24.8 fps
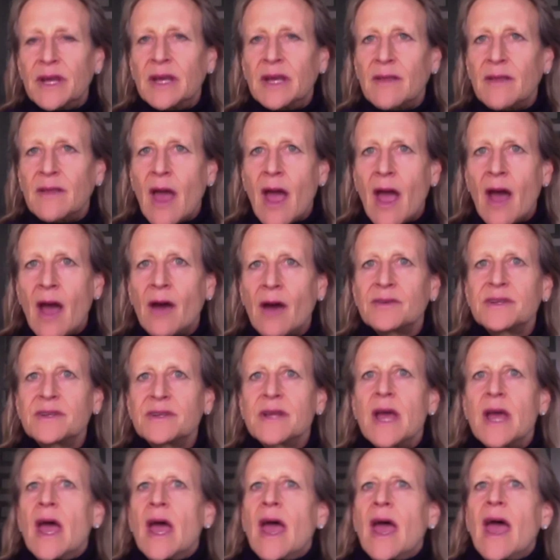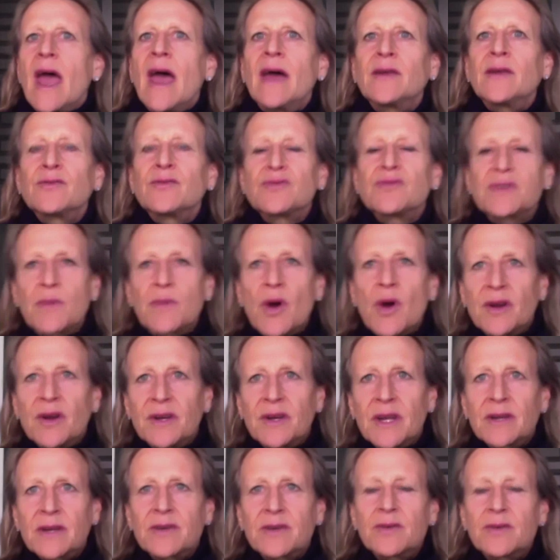and building the house
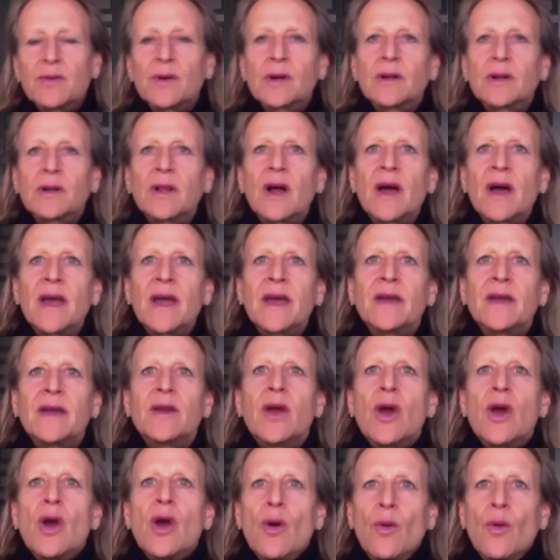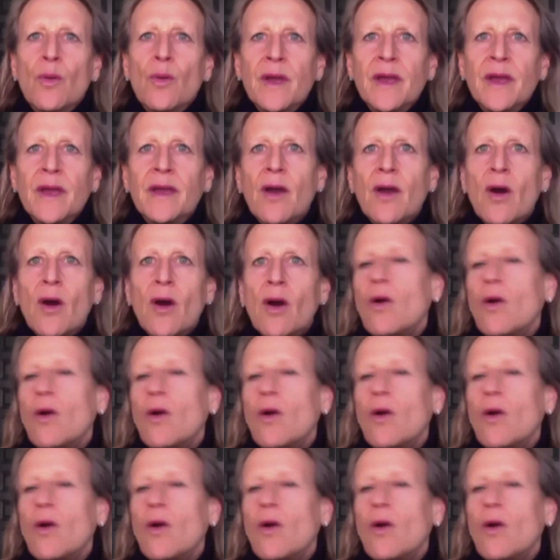and responding to a client.